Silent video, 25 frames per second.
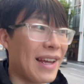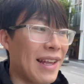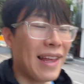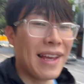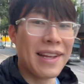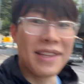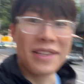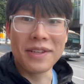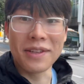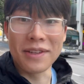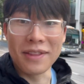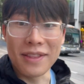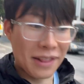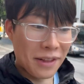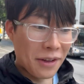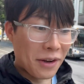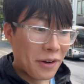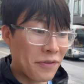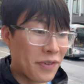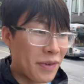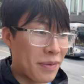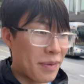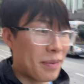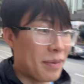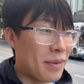like to learn
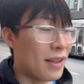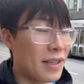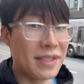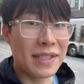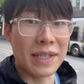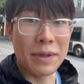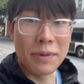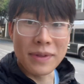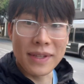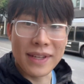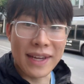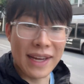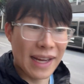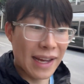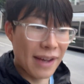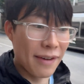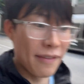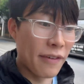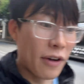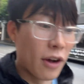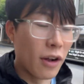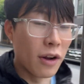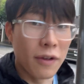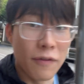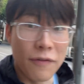from them, see what they
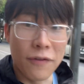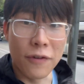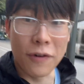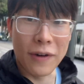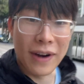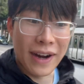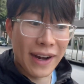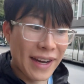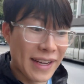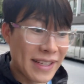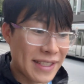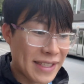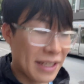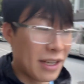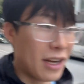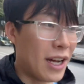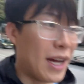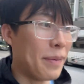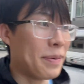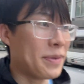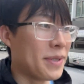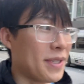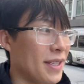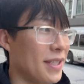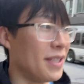have, all the varieties and
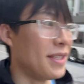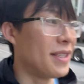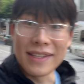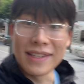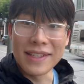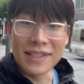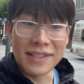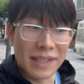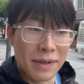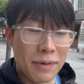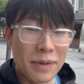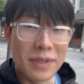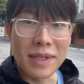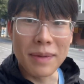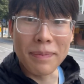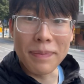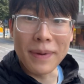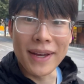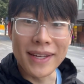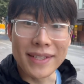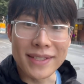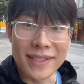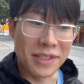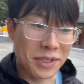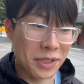options. Just see what's the
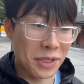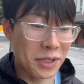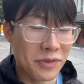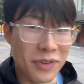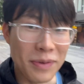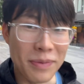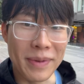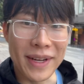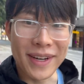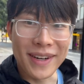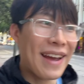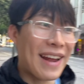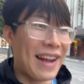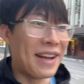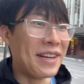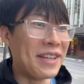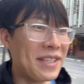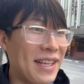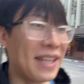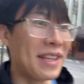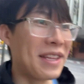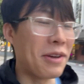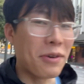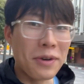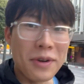best to choose from there. I usually
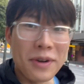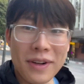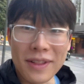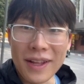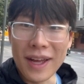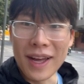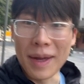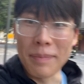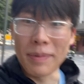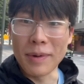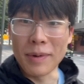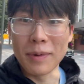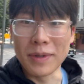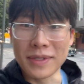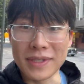like to order a lot, but we'll